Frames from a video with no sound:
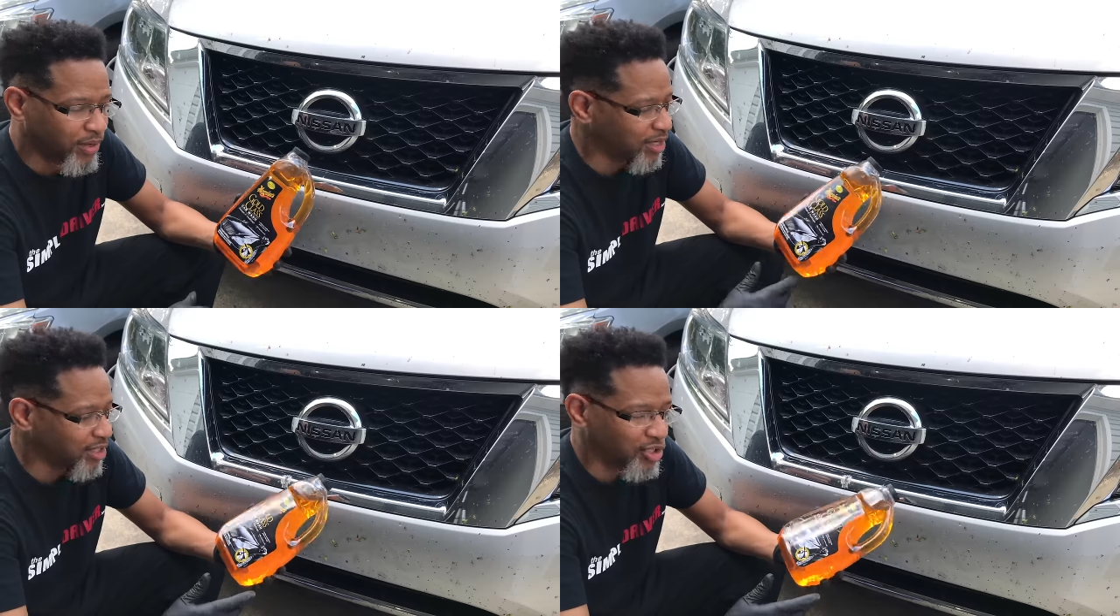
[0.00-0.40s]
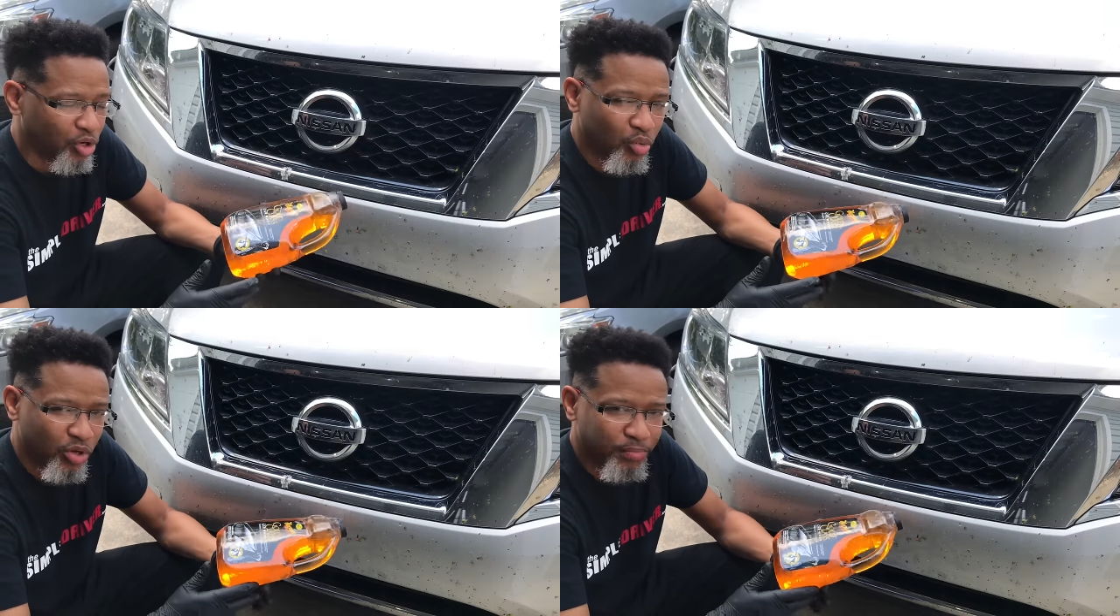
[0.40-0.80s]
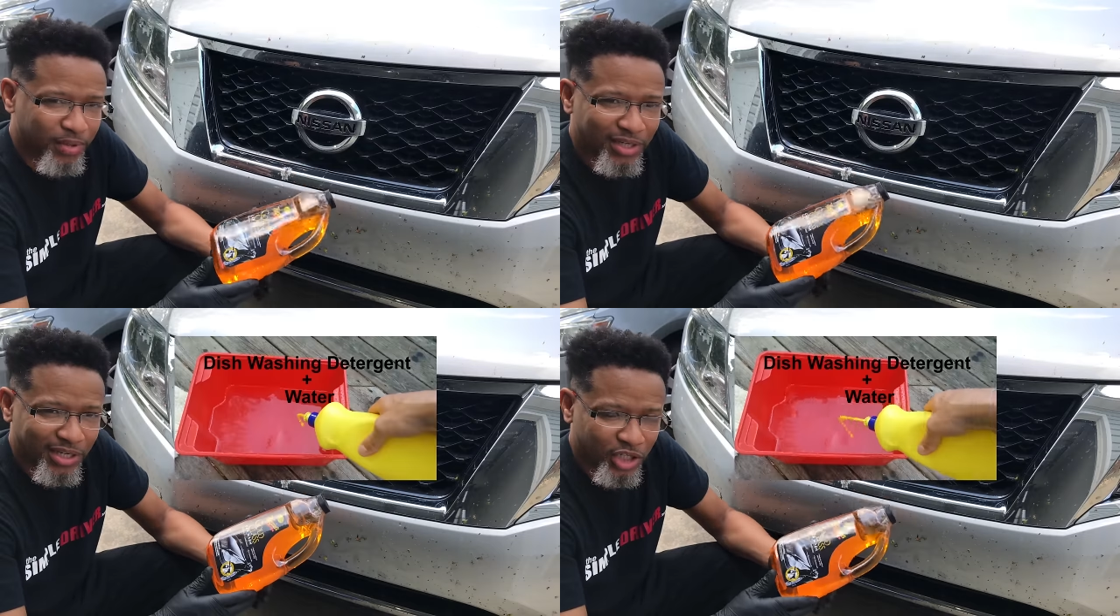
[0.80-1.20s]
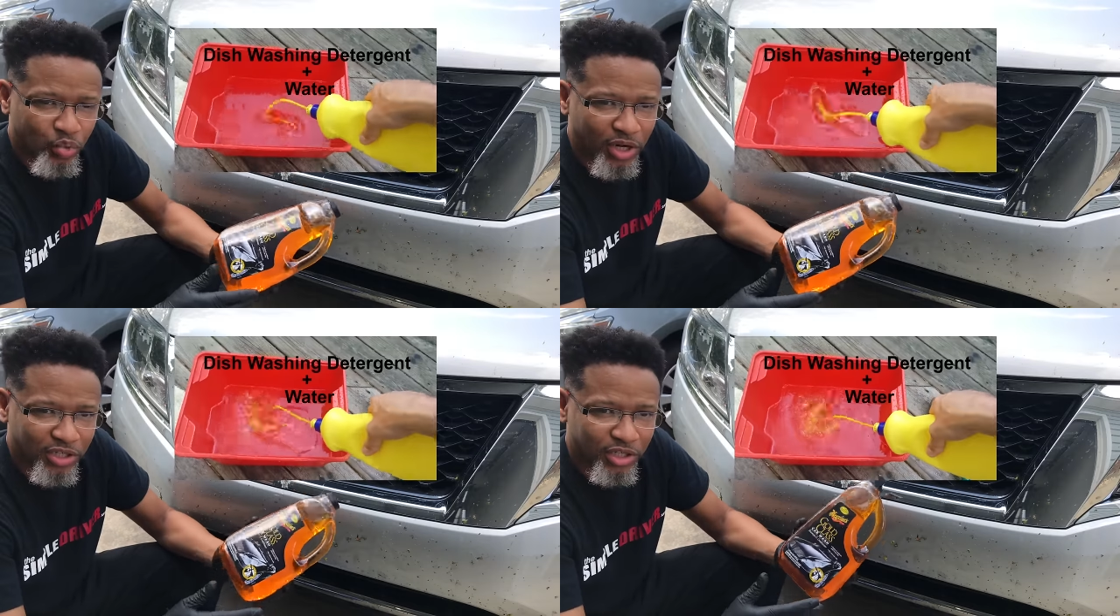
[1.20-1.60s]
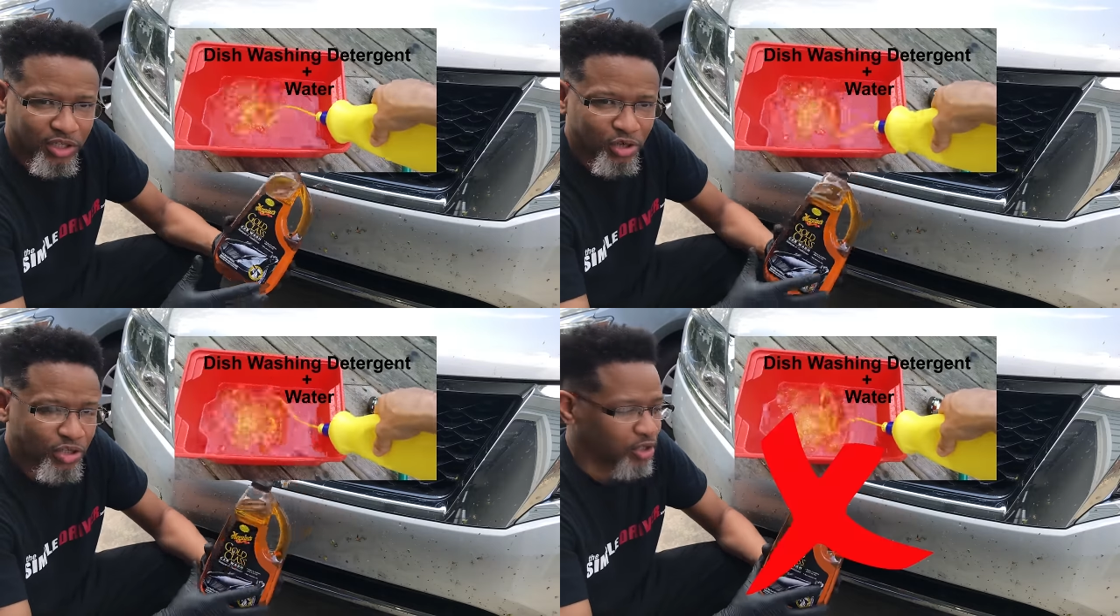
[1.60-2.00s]
because you don't want to put dishwashing
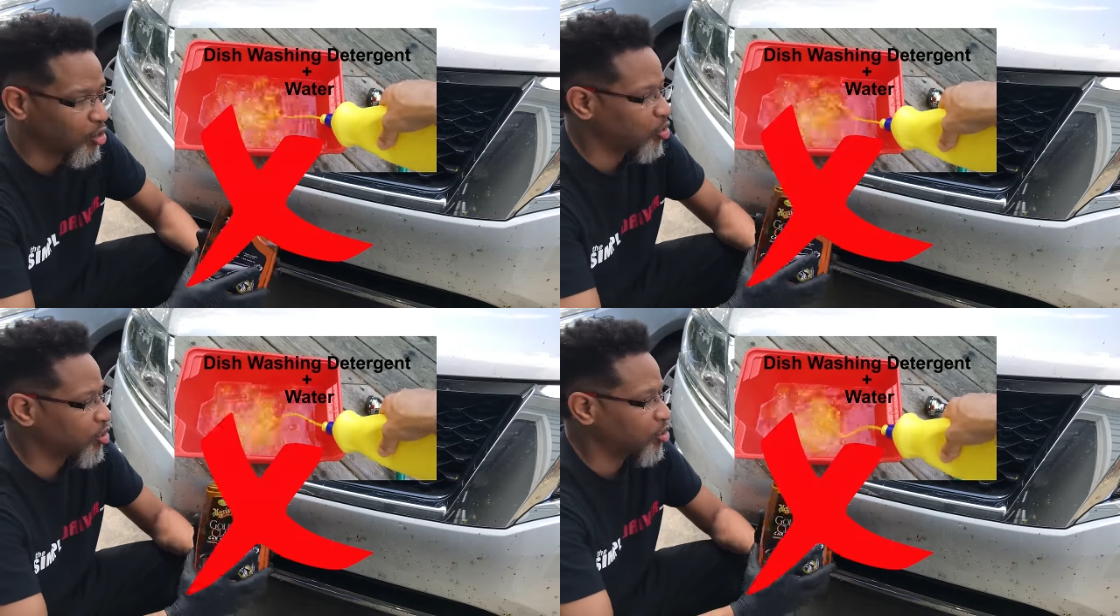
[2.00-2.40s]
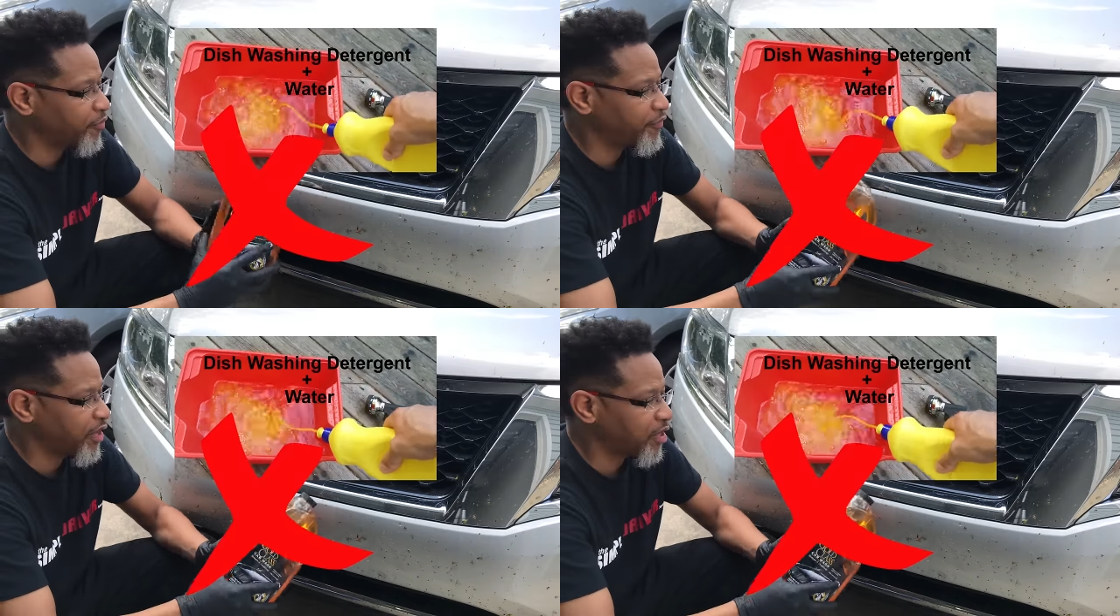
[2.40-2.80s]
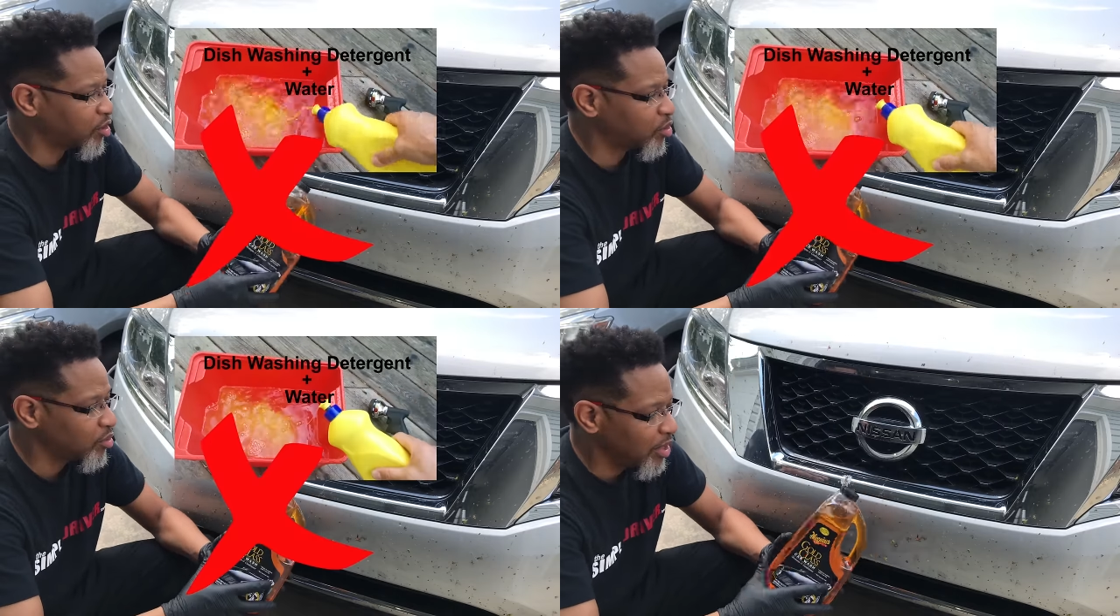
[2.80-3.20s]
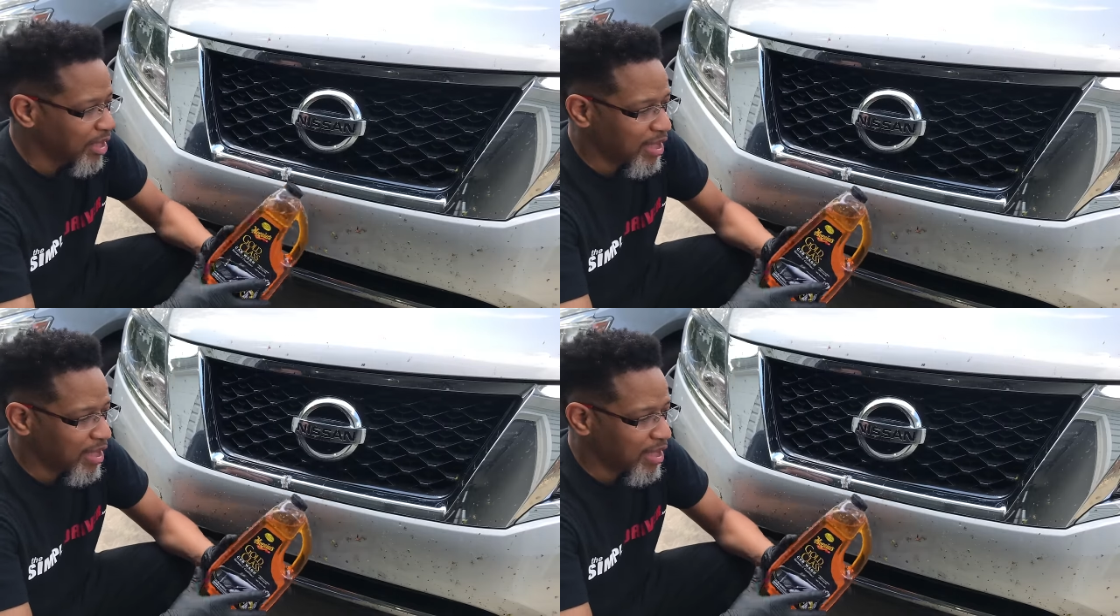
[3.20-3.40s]
detergent on your vehicle.